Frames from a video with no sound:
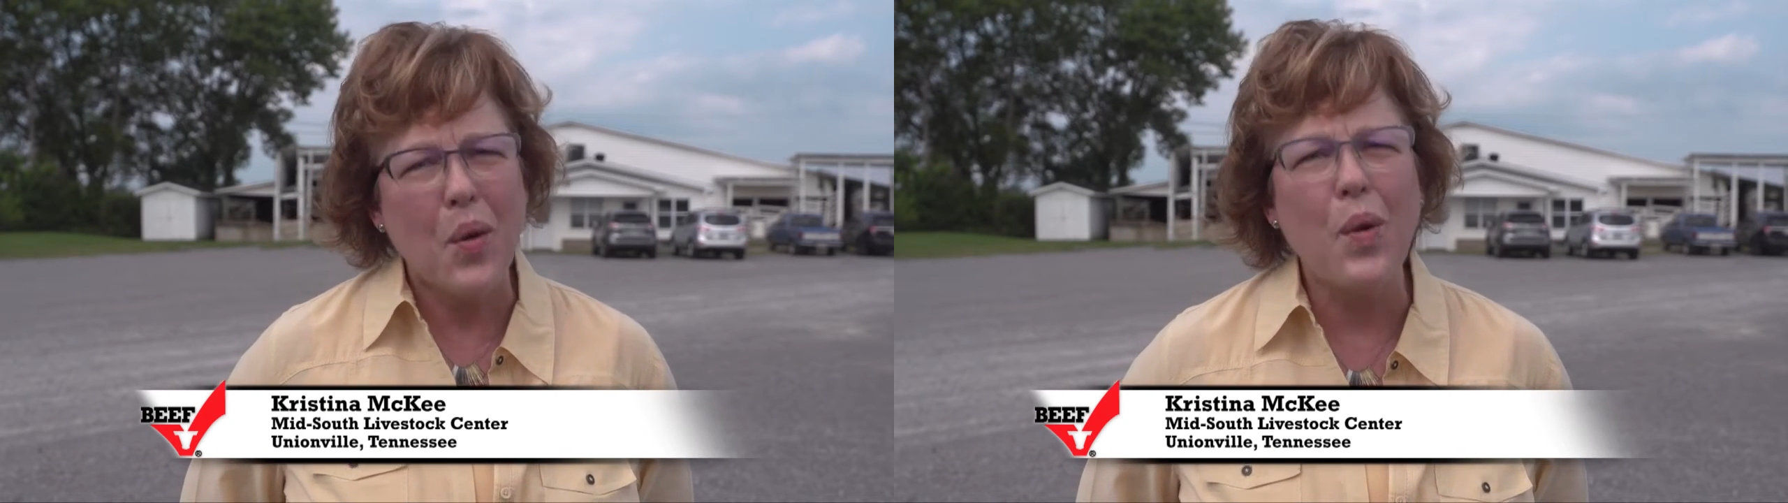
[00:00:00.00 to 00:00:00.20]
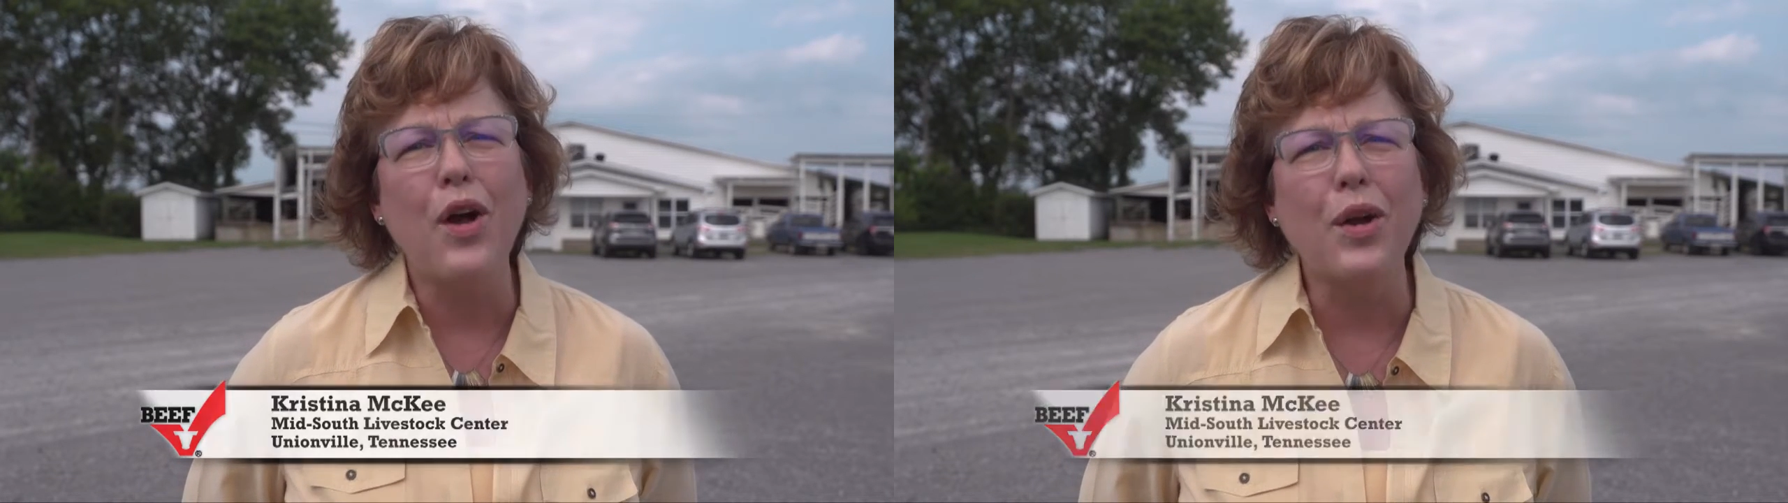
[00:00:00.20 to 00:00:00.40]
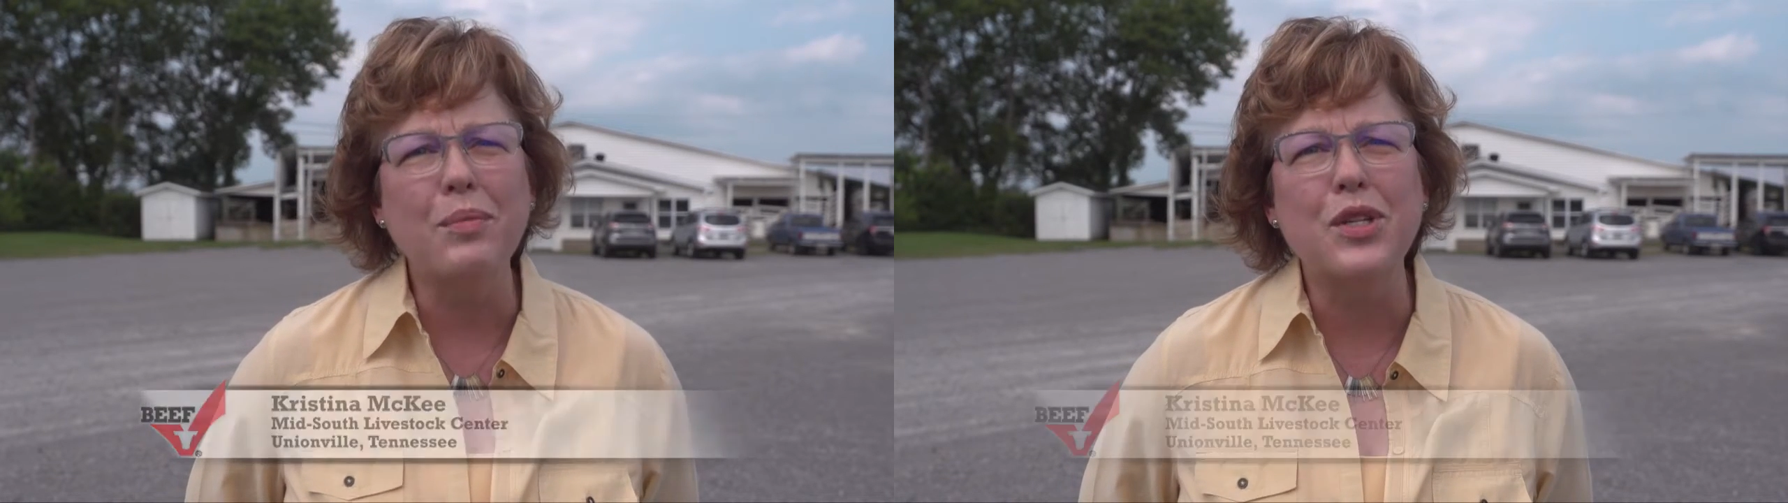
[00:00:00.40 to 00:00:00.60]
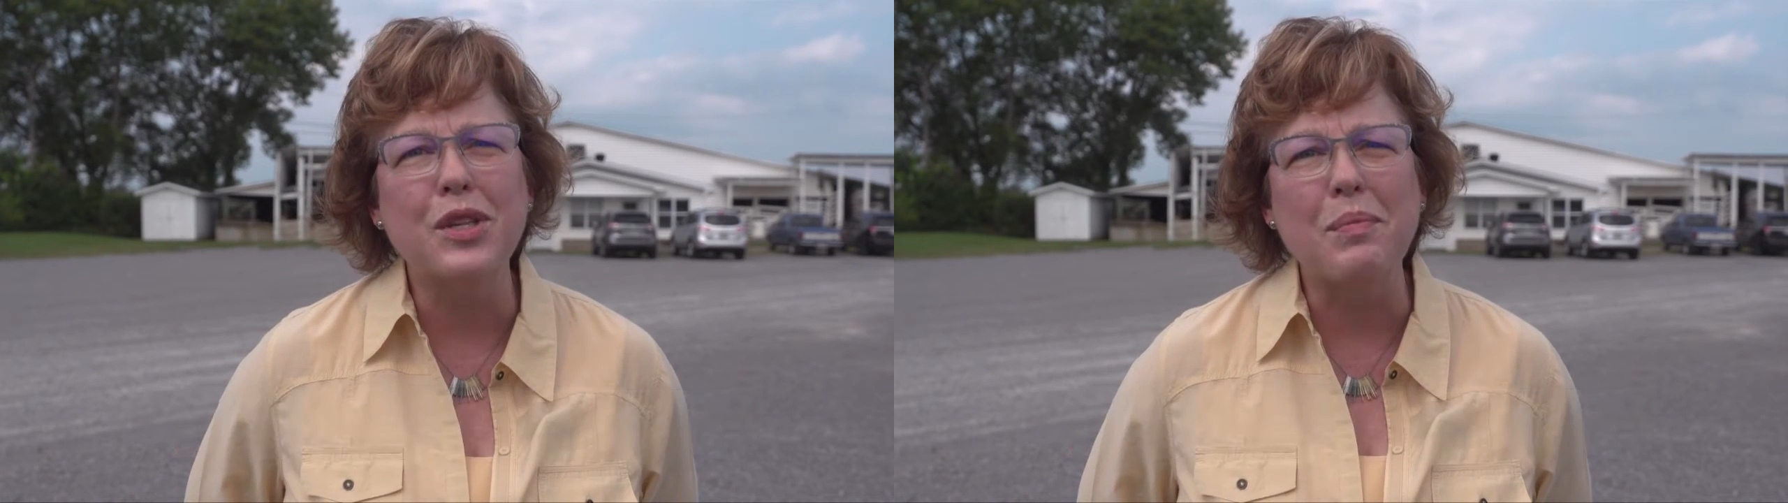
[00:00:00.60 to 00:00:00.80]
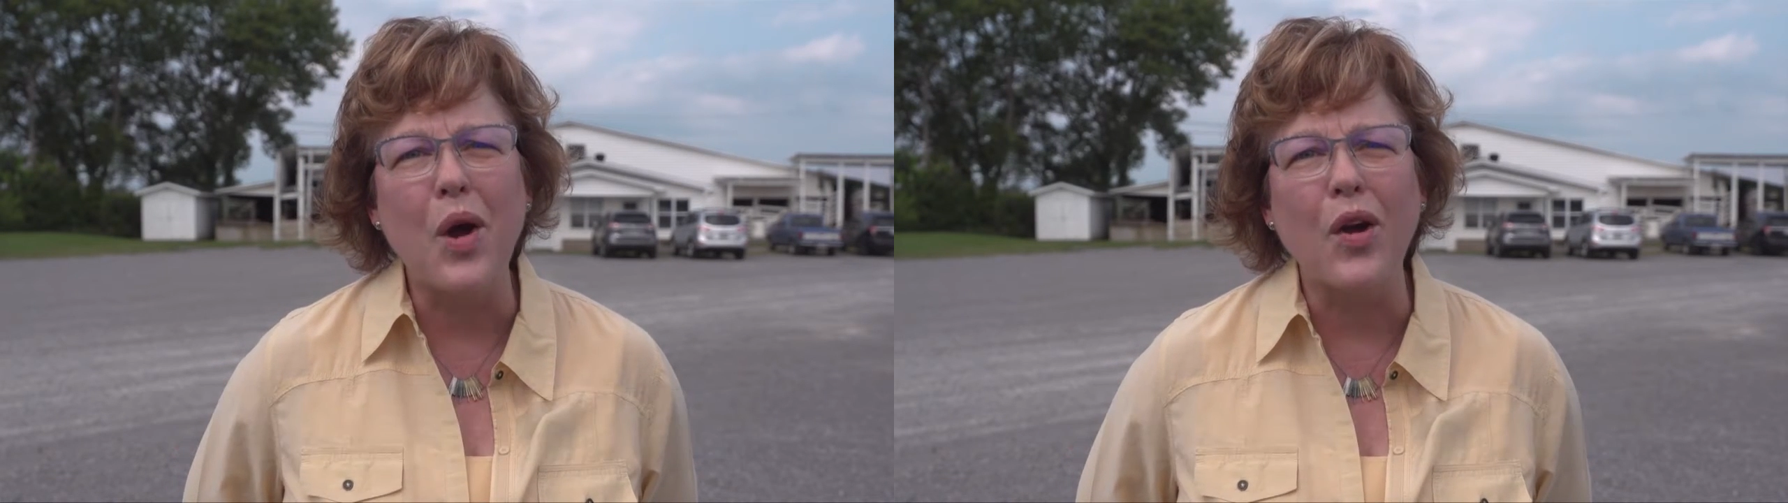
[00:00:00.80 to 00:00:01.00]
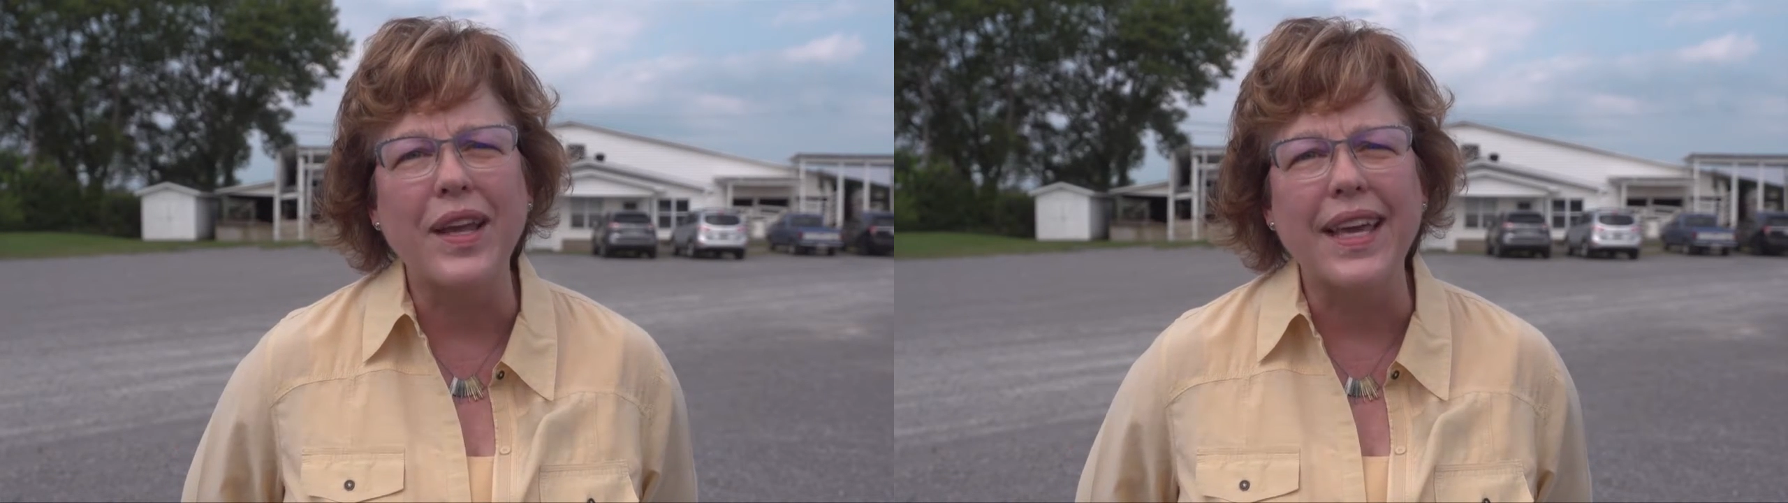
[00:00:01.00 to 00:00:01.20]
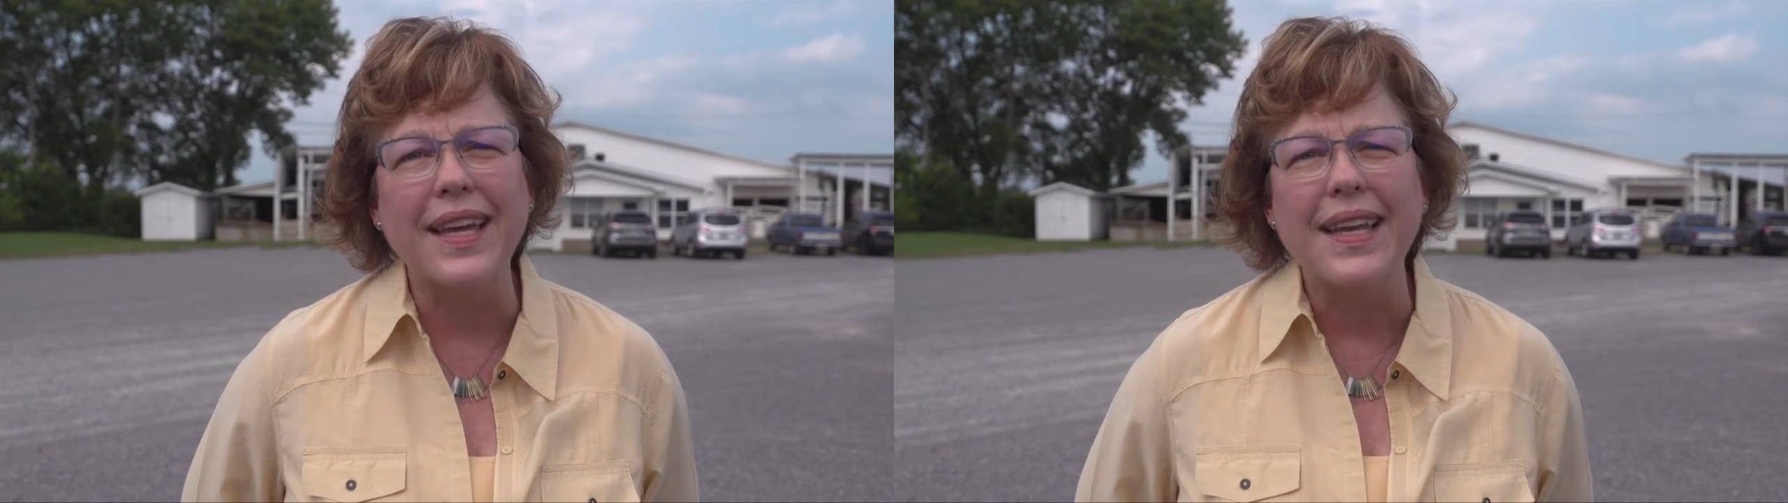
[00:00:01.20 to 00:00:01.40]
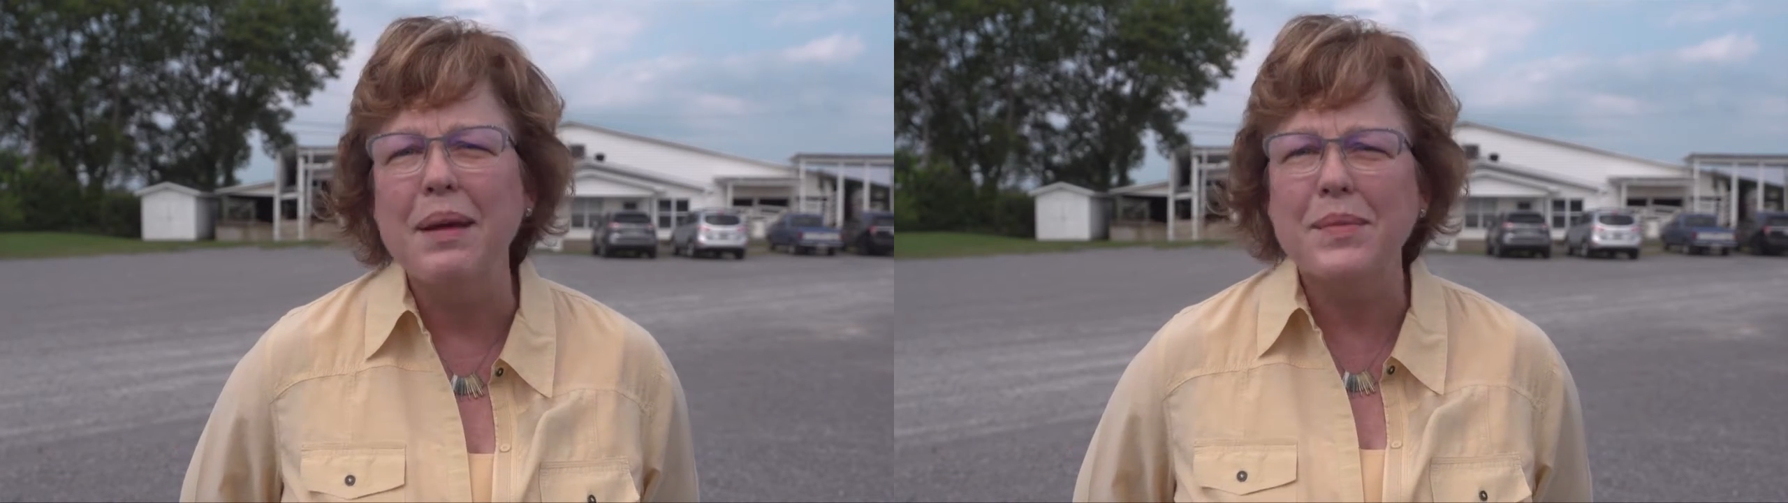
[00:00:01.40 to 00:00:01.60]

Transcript: Welcome to the market.